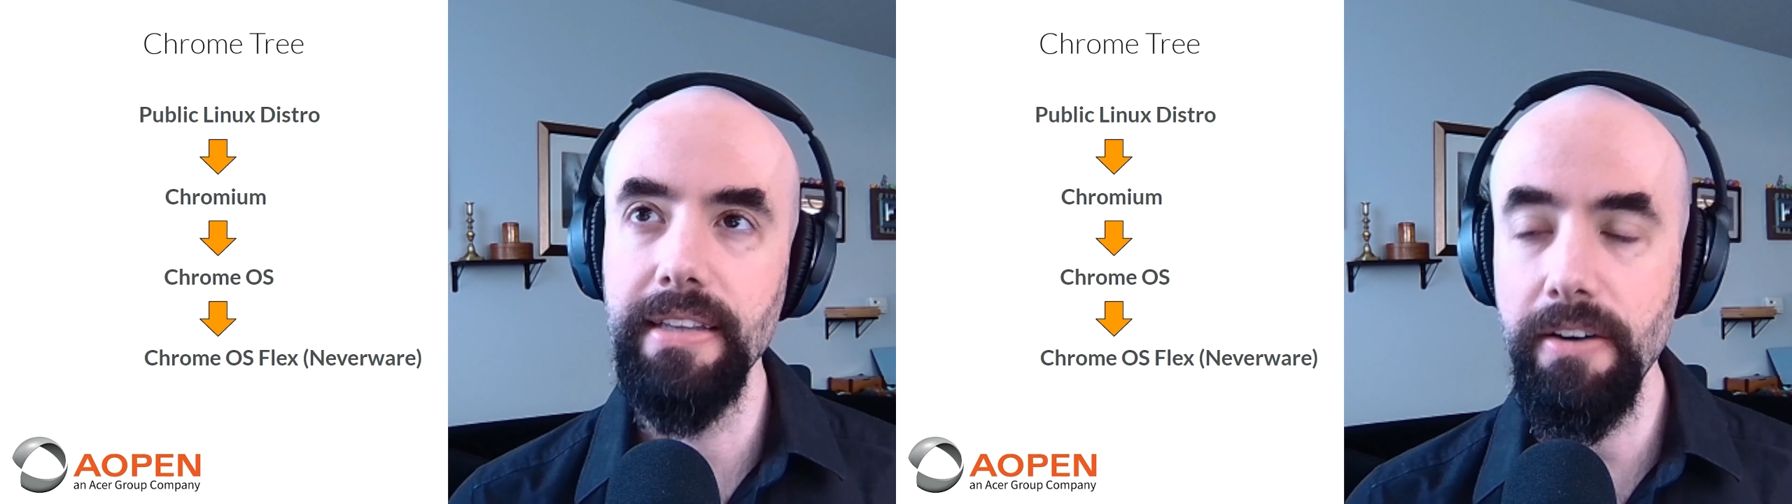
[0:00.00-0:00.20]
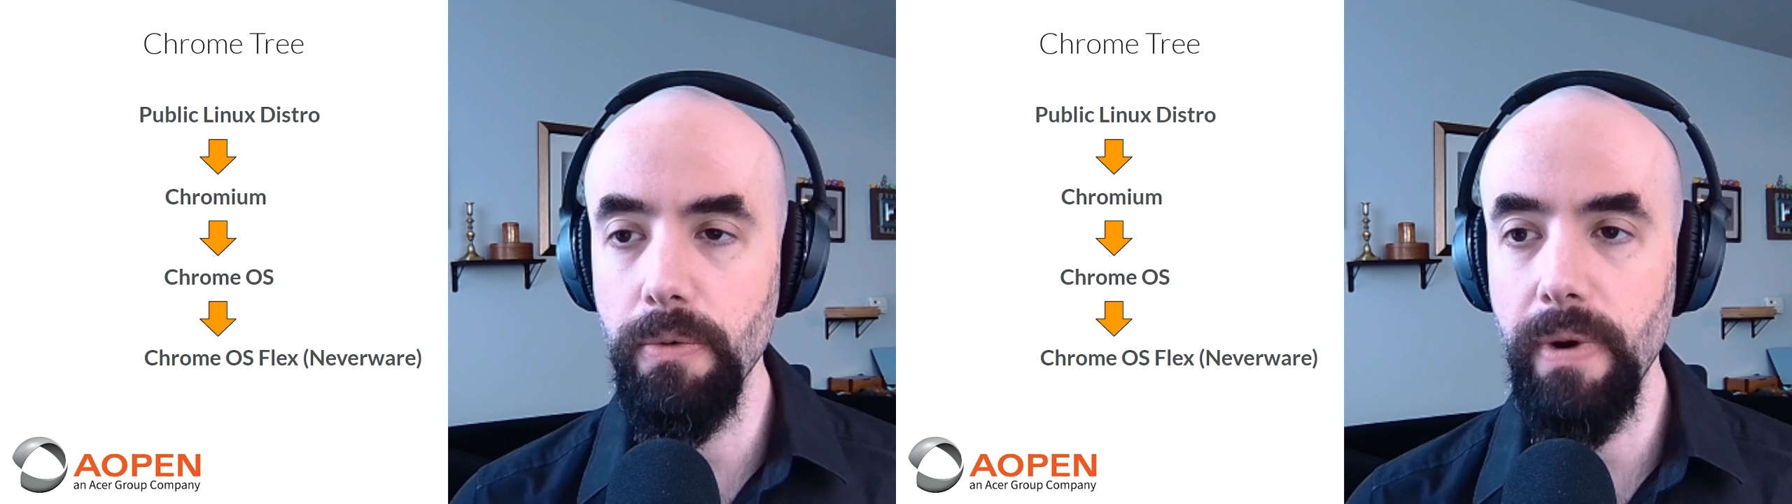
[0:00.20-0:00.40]

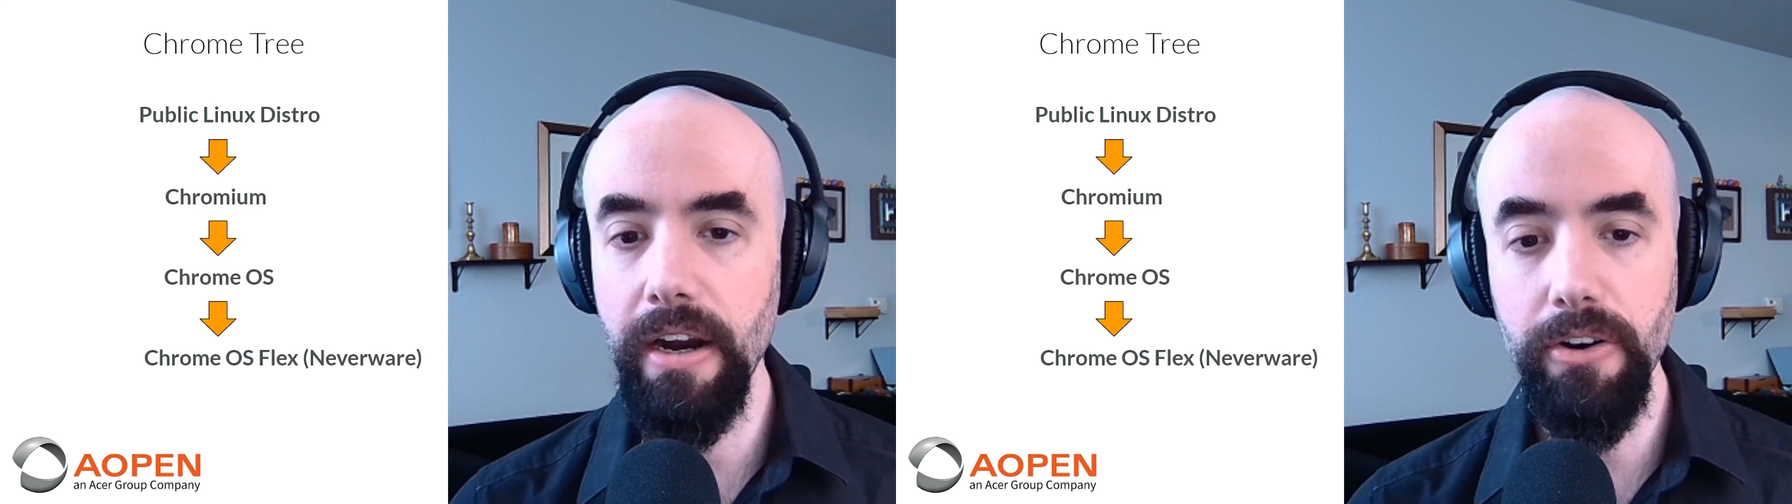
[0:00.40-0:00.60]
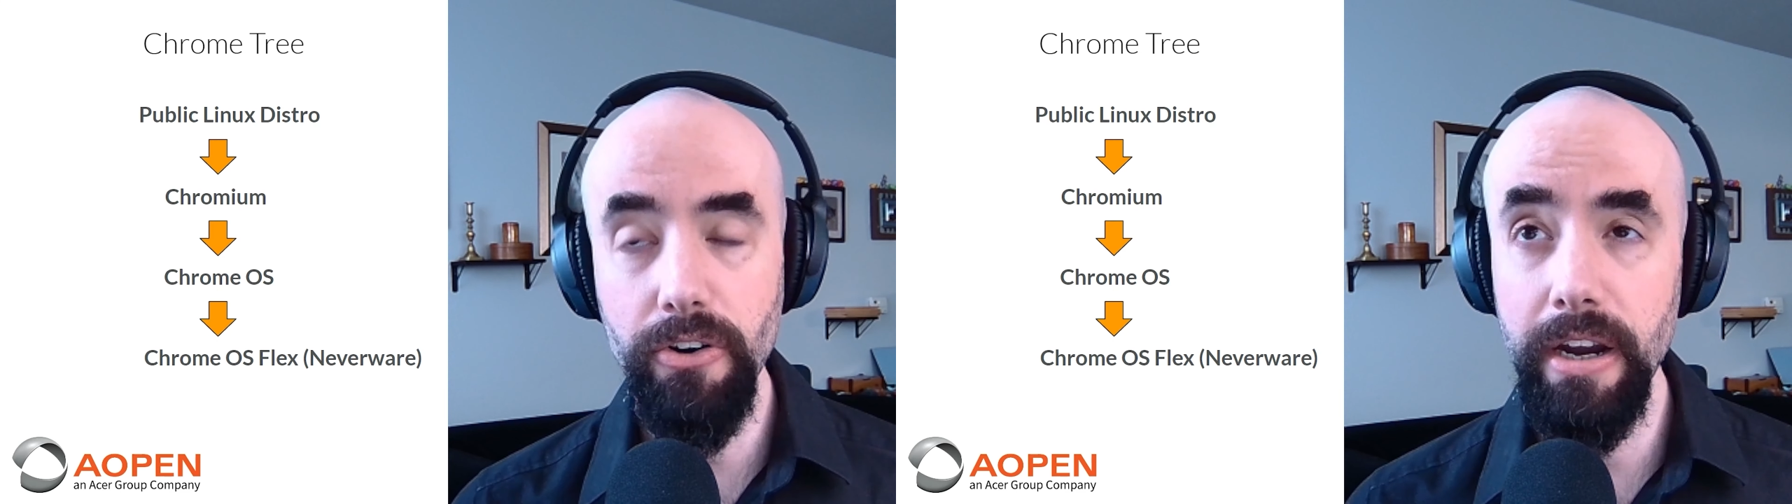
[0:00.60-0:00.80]

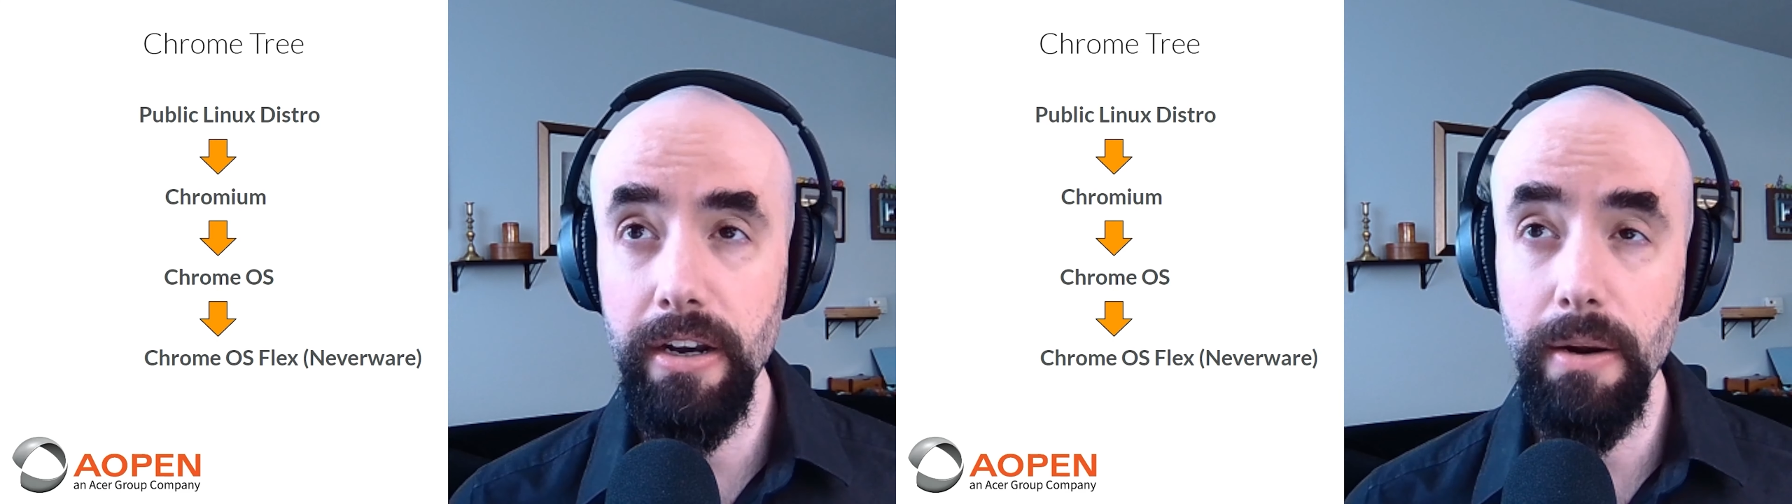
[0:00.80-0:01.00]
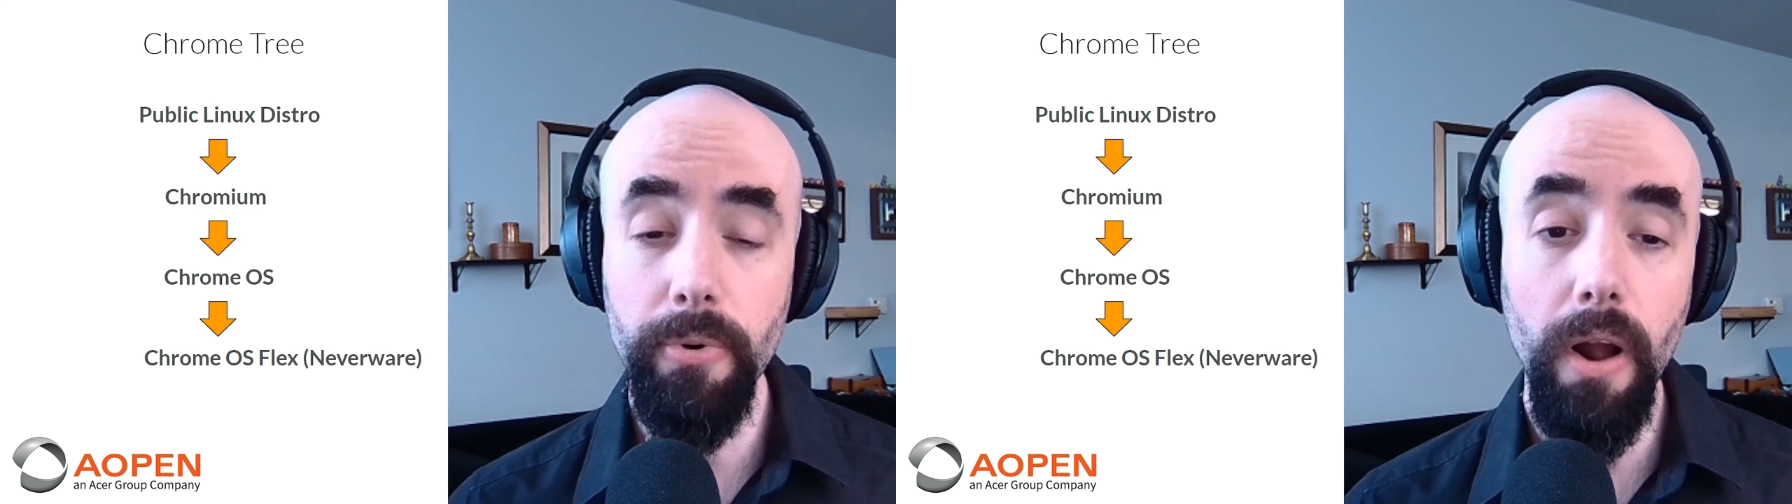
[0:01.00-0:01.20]
Neverware who
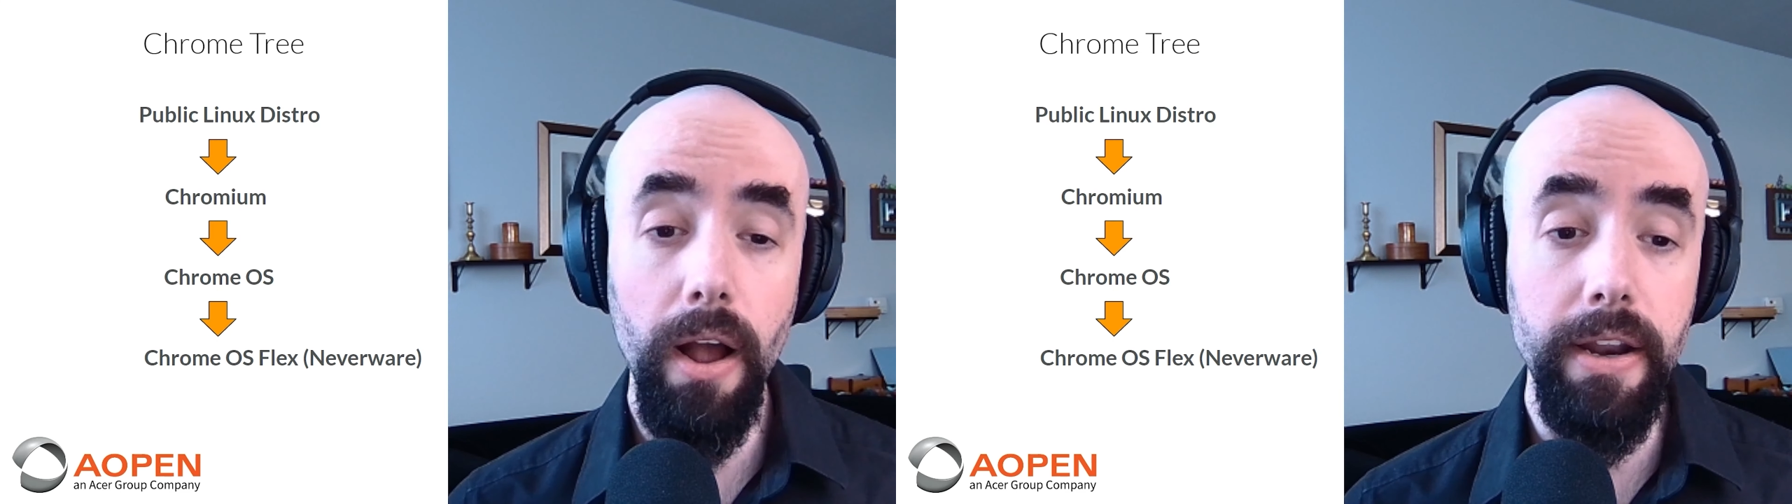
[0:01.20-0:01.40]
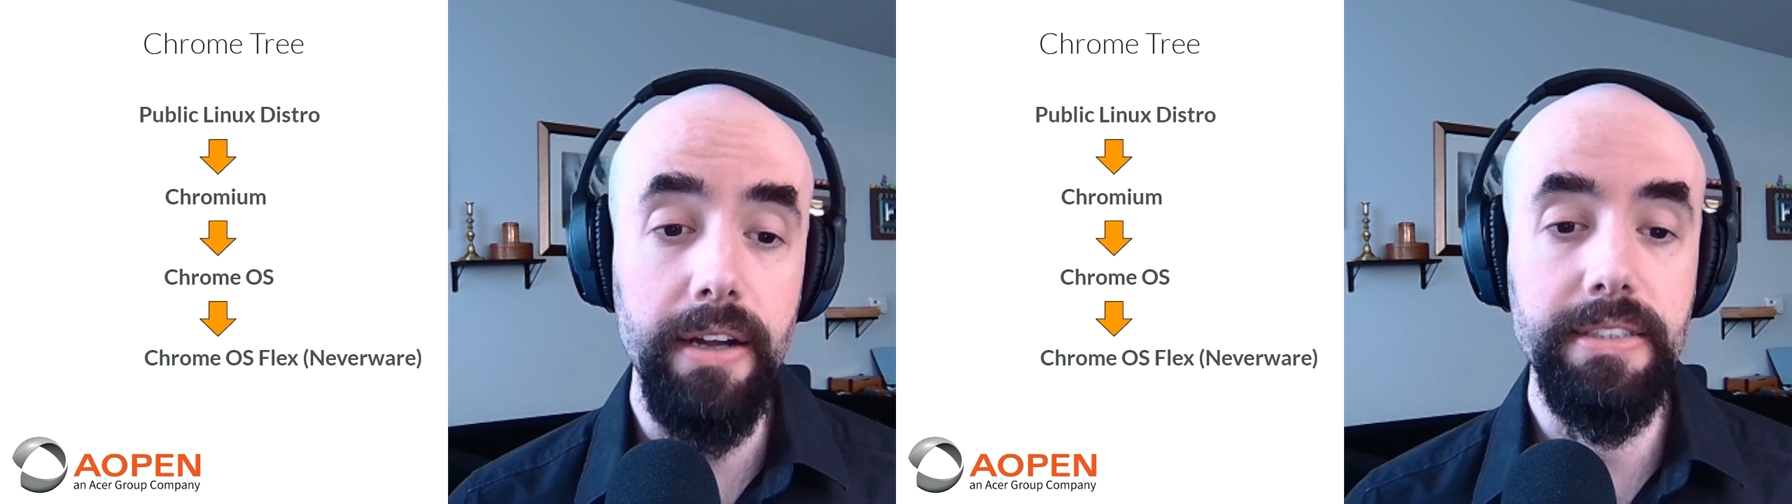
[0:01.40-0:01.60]
created a
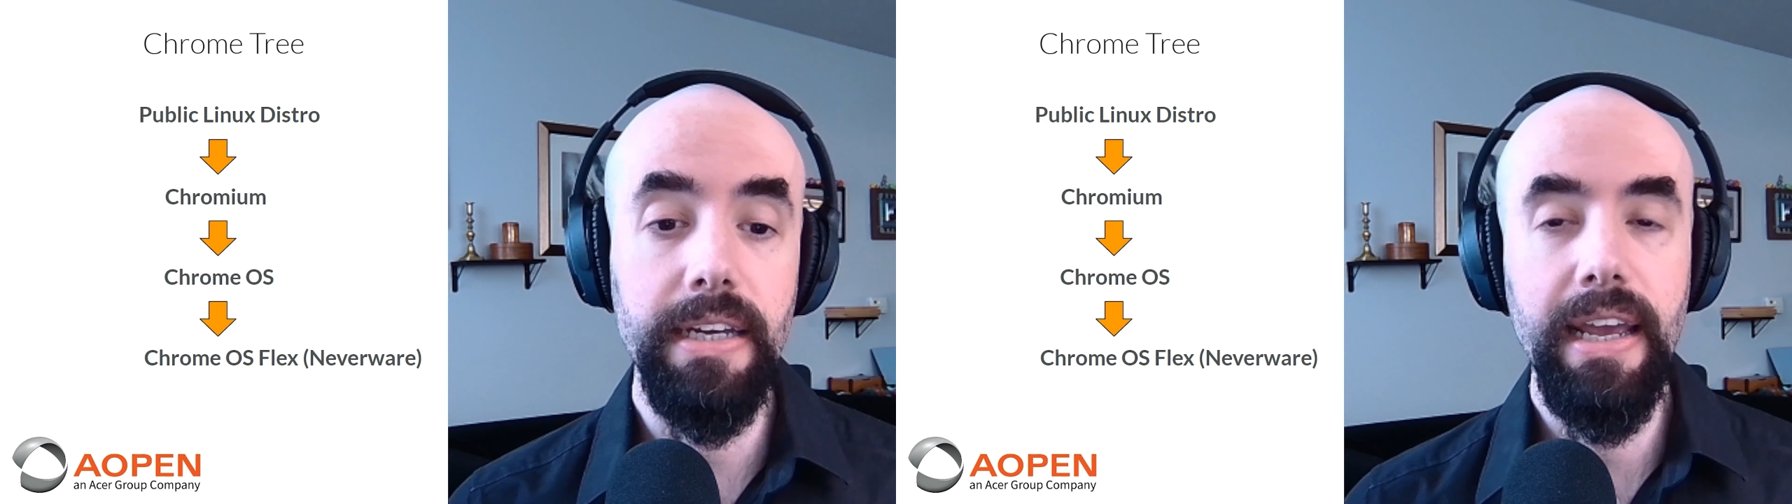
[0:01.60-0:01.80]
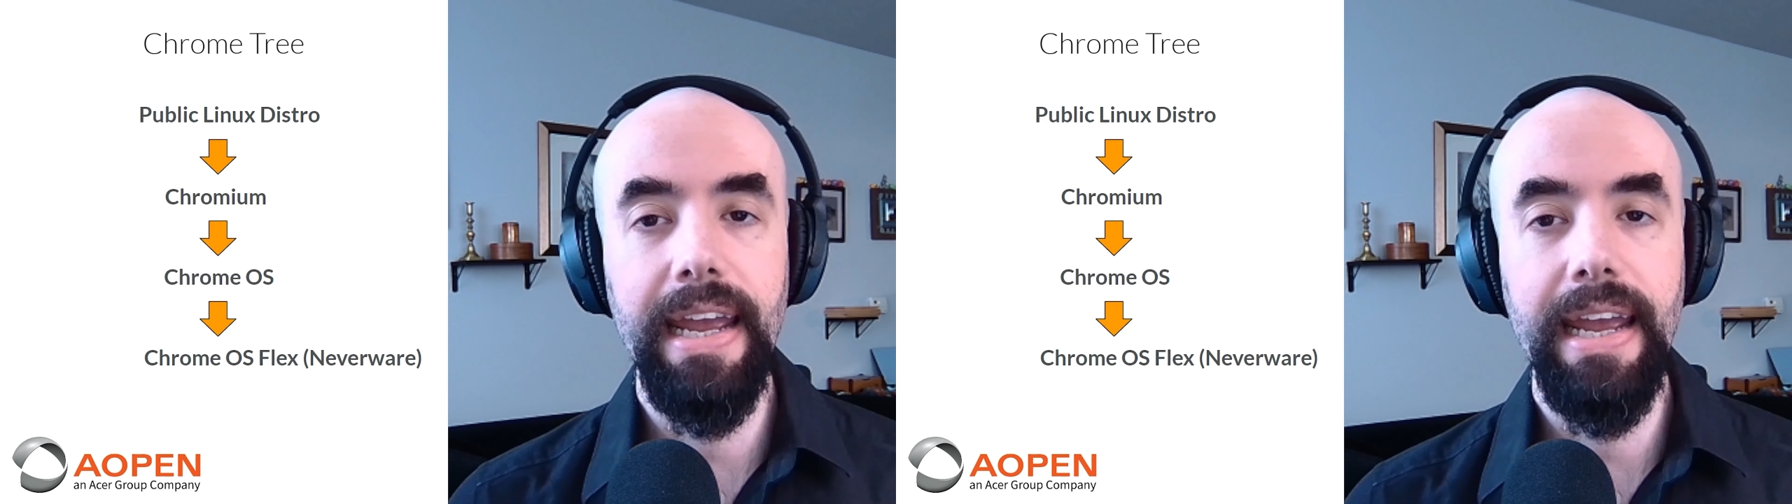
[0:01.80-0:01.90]
product,